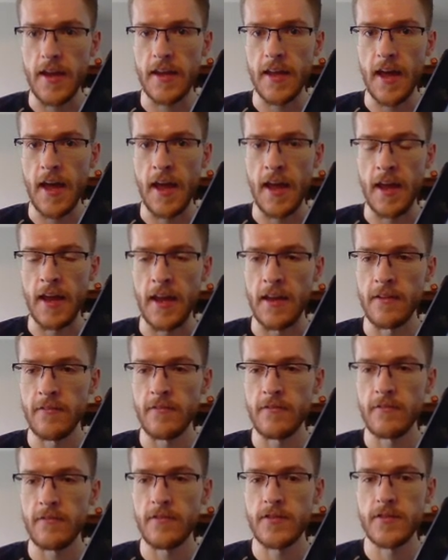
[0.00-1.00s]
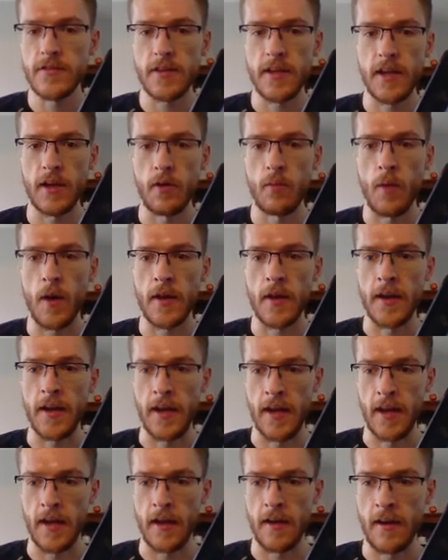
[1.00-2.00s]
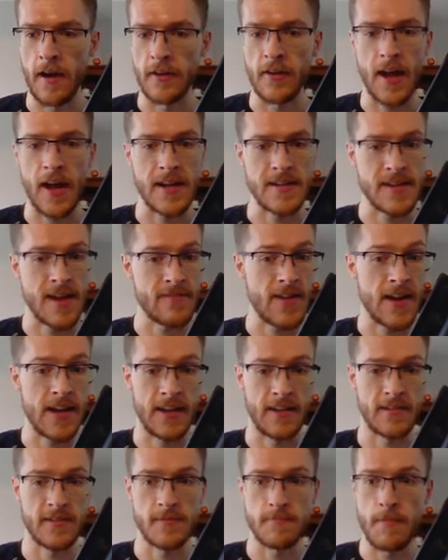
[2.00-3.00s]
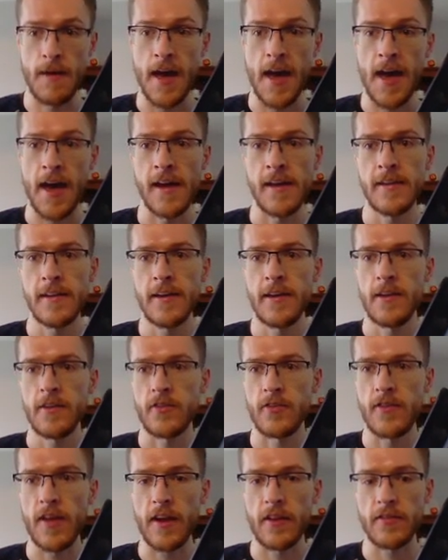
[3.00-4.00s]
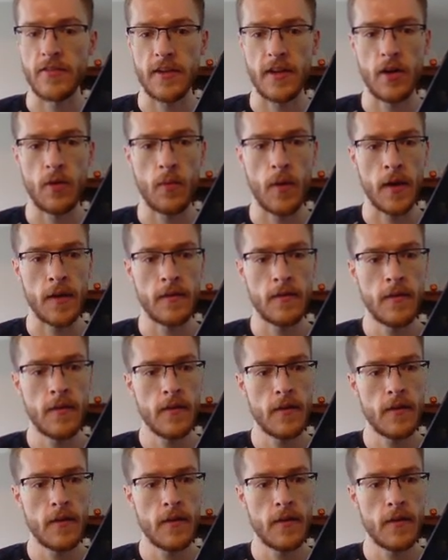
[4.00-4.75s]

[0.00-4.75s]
a skill one here. I don't actually have any spare. So take a skill one,